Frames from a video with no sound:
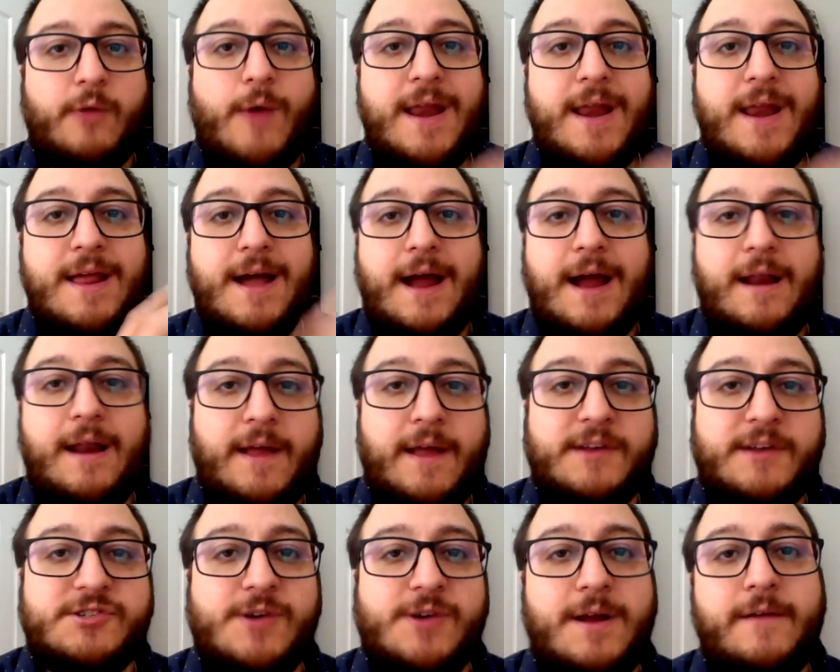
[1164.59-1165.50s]
writing
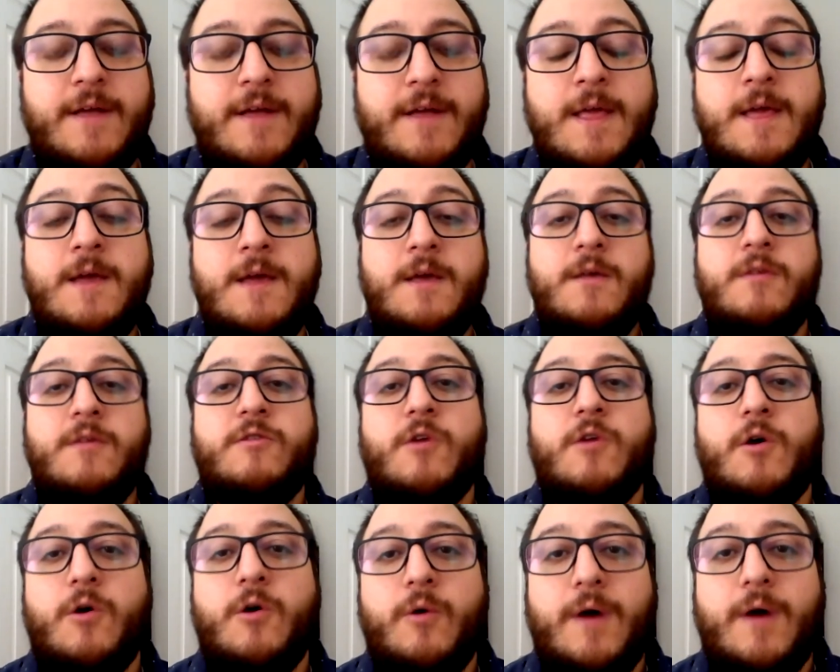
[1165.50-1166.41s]
guidelines you had it.
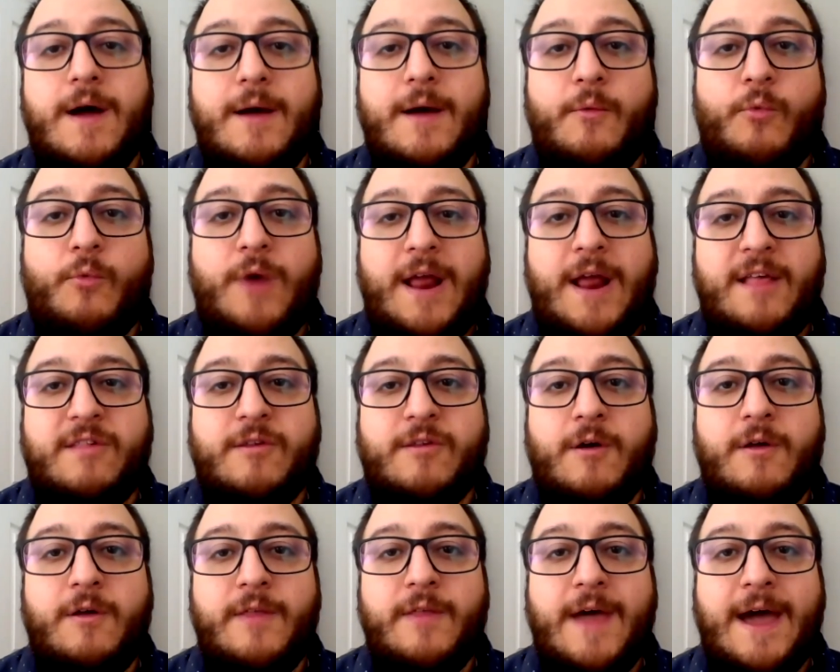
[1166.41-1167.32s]
so when i
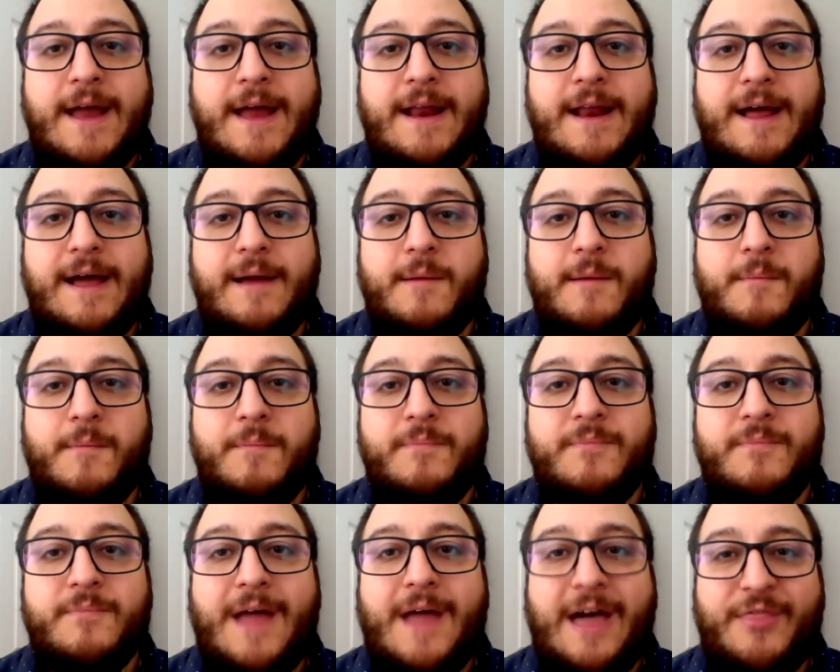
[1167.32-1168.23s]
saw that i um,
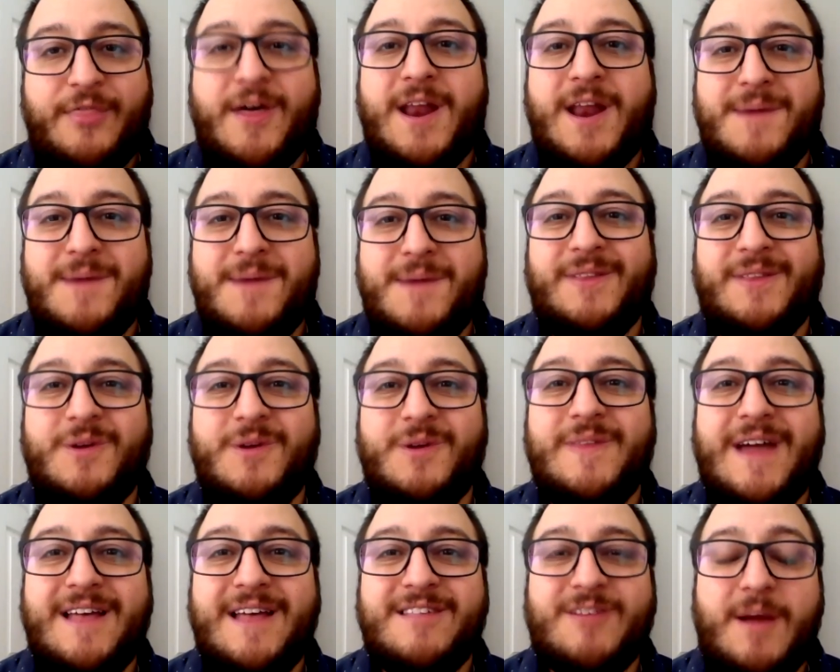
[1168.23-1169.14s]
i thought about doing
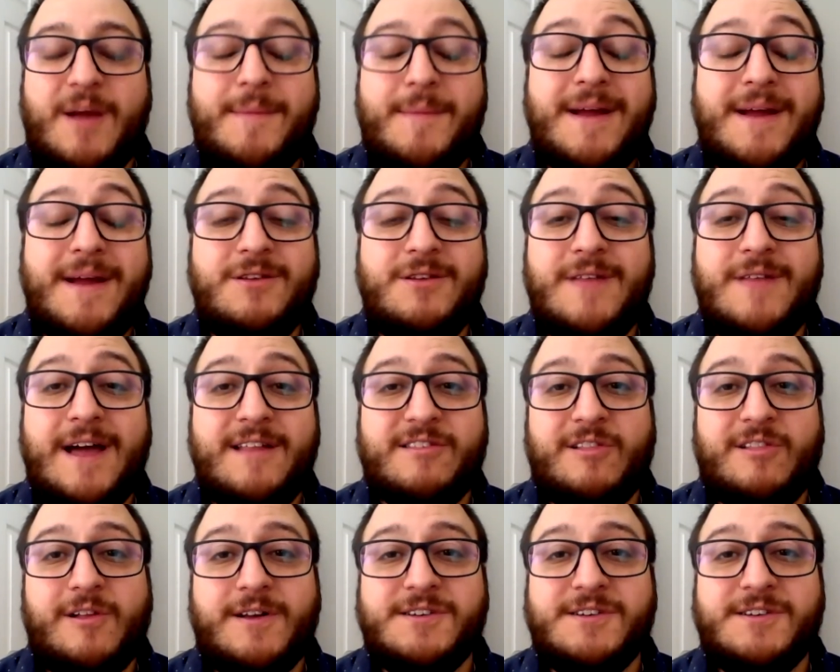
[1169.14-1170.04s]
that so i might do that
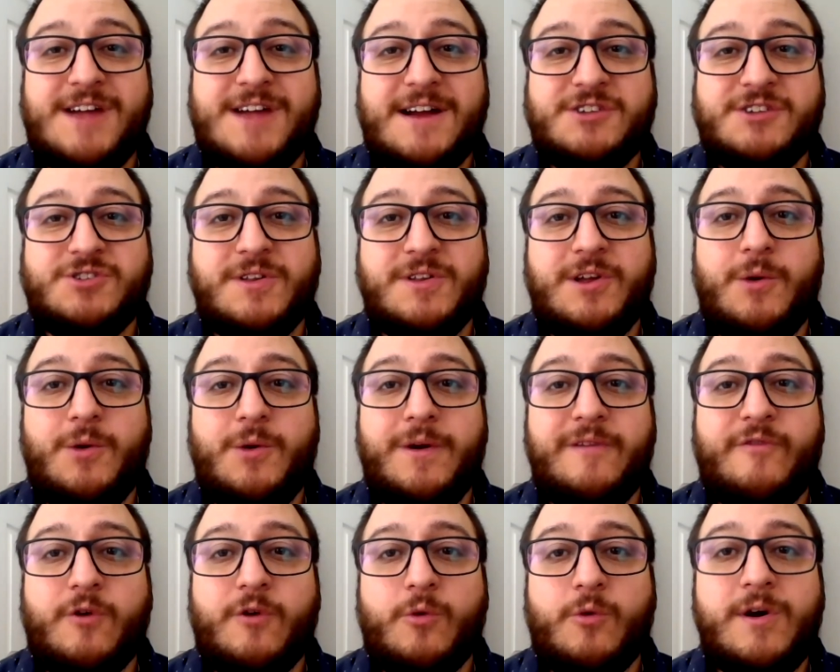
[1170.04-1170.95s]
So actually
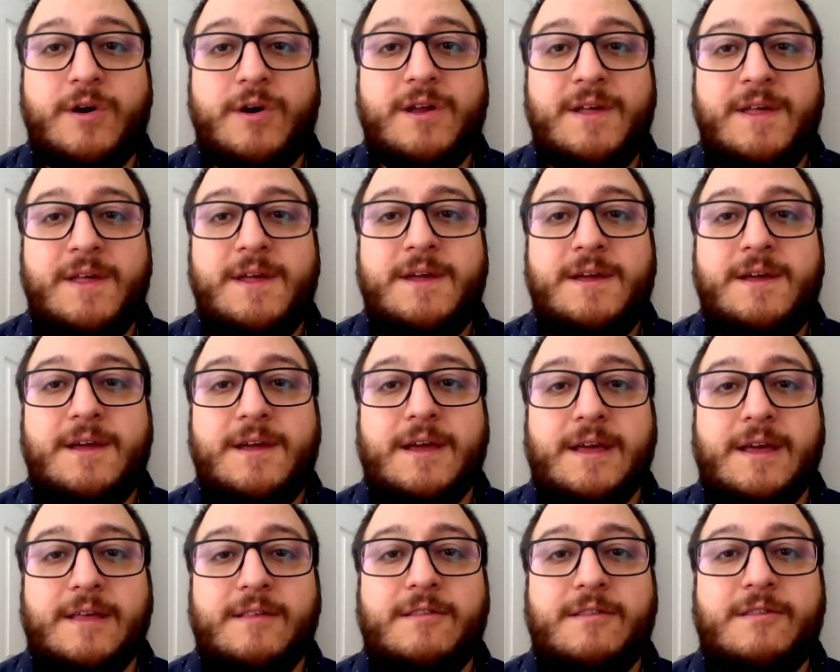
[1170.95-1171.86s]
going forward
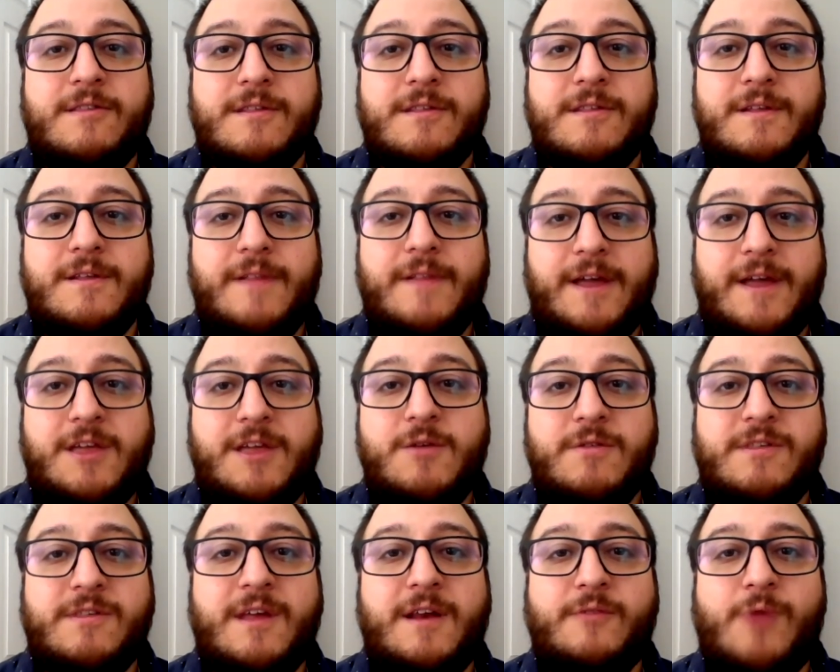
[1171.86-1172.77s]
is yeah. like you
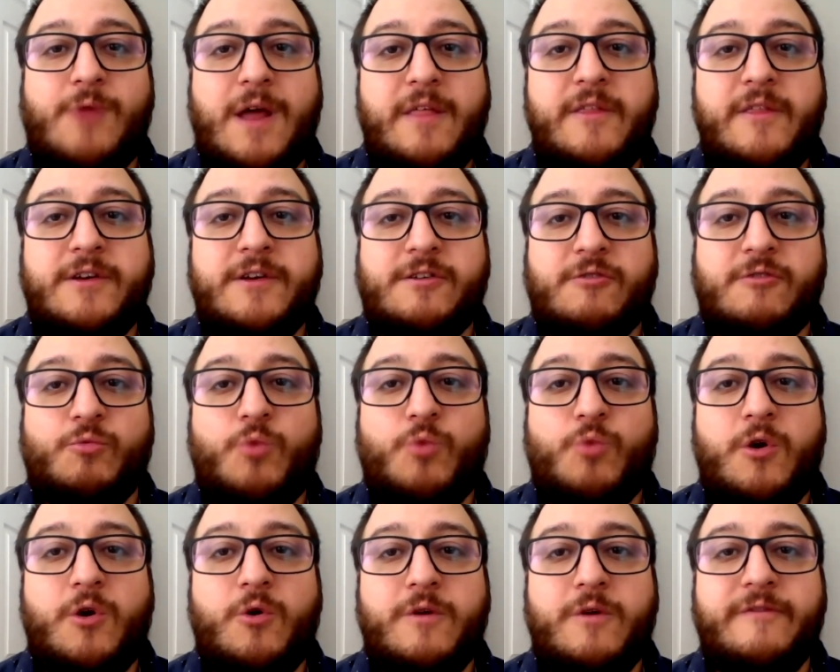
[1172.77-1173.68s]
said rather than just
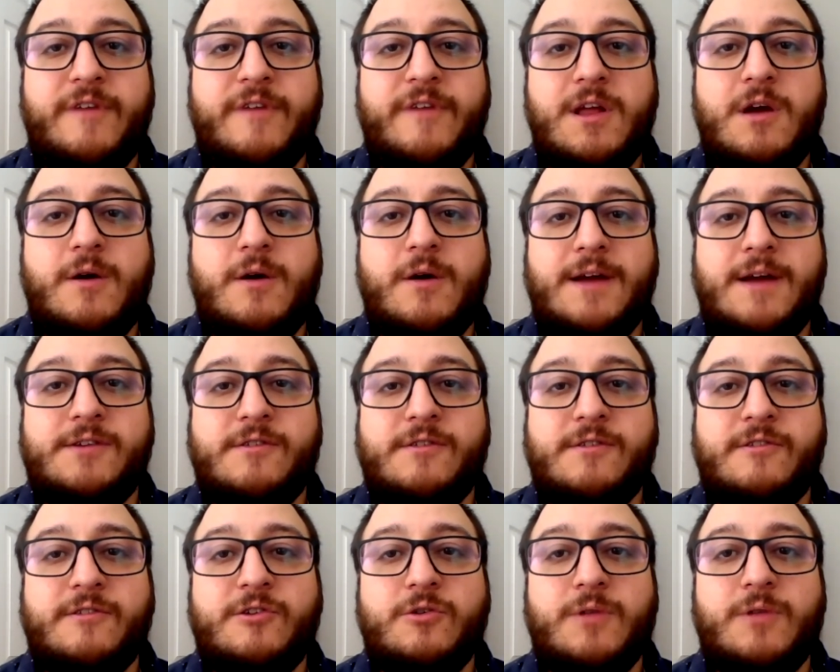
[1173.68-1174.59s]
one whole video i
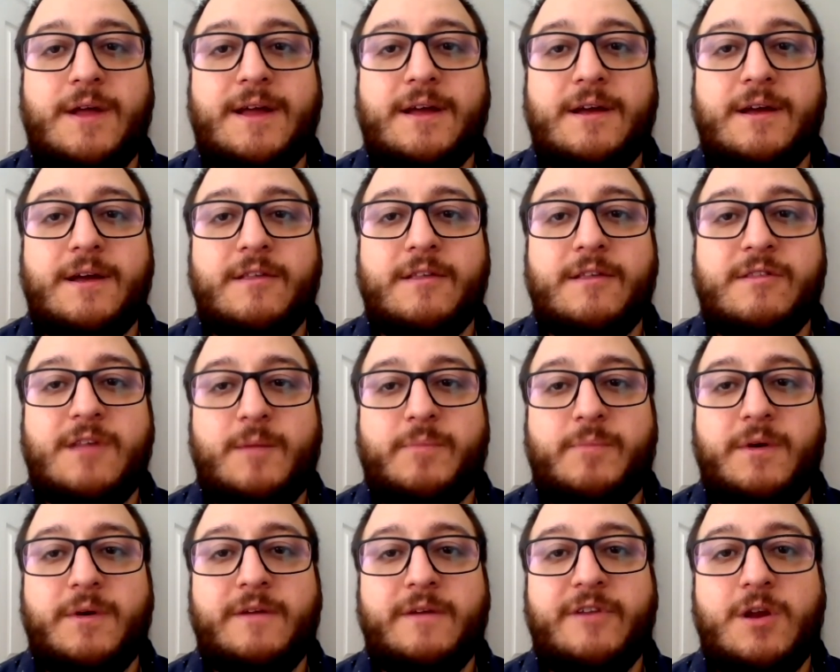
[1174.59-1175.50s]
just do like a
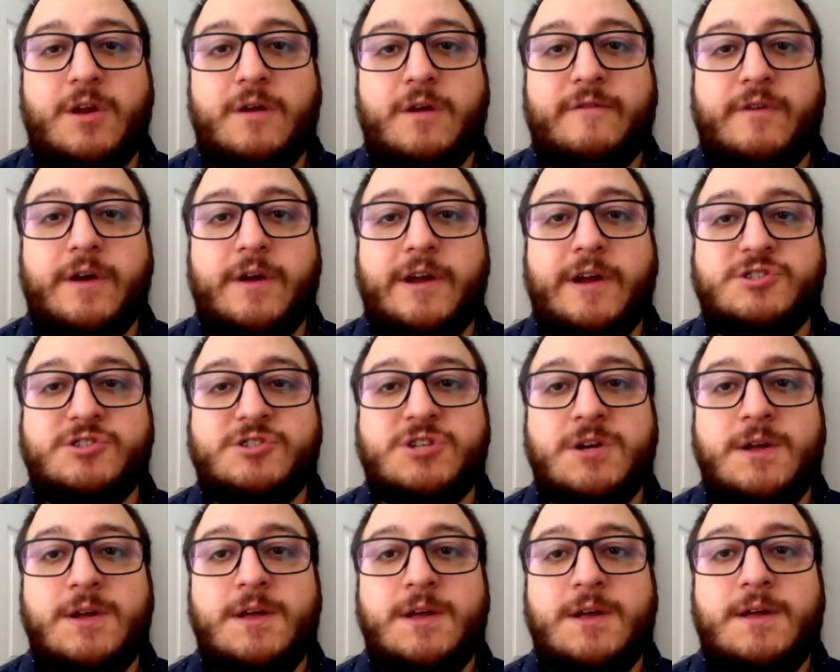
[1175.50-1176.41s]
separate video for
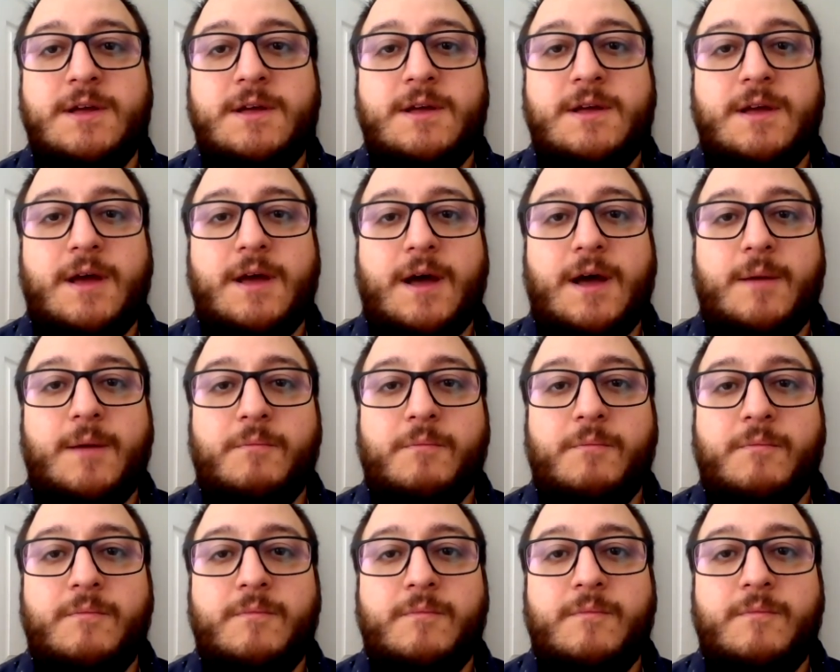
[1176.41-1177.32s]
each
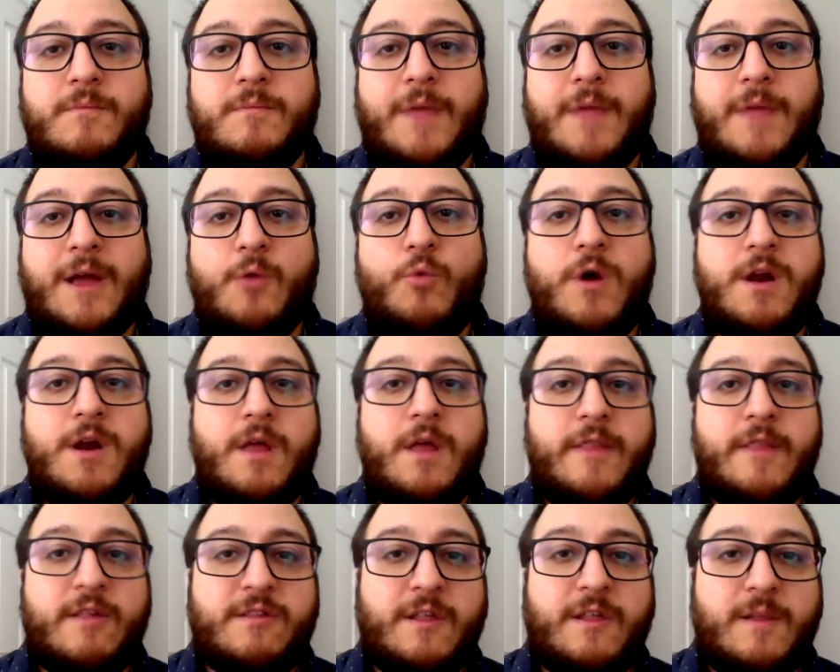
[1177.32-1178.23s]
um like one on
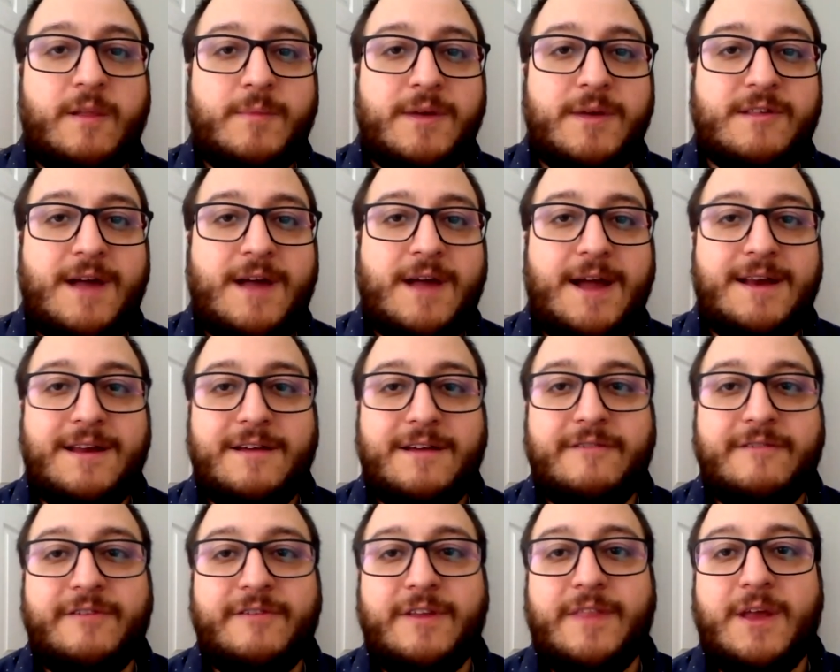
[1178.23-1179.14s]
the syllabus kind
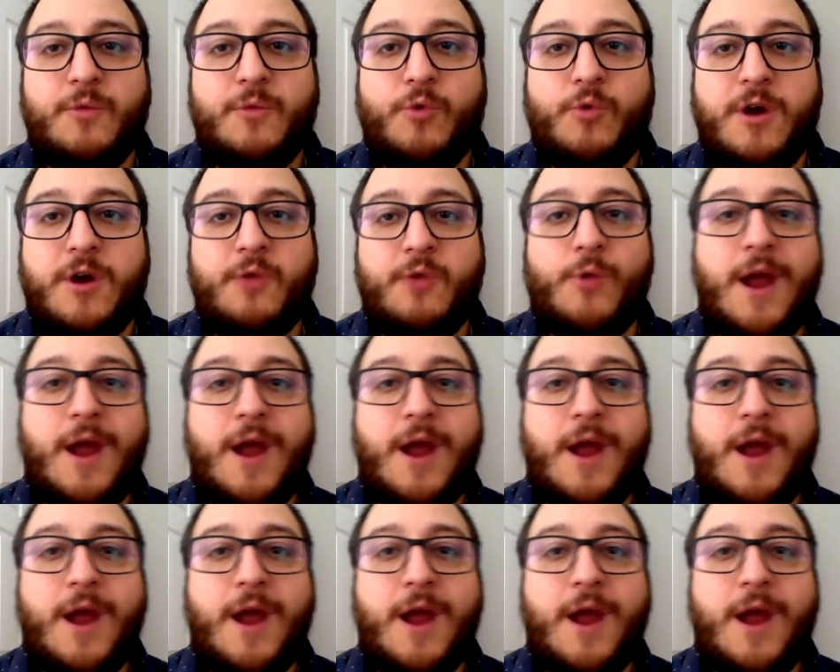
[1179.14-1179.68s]
of and then one on mm-hmm.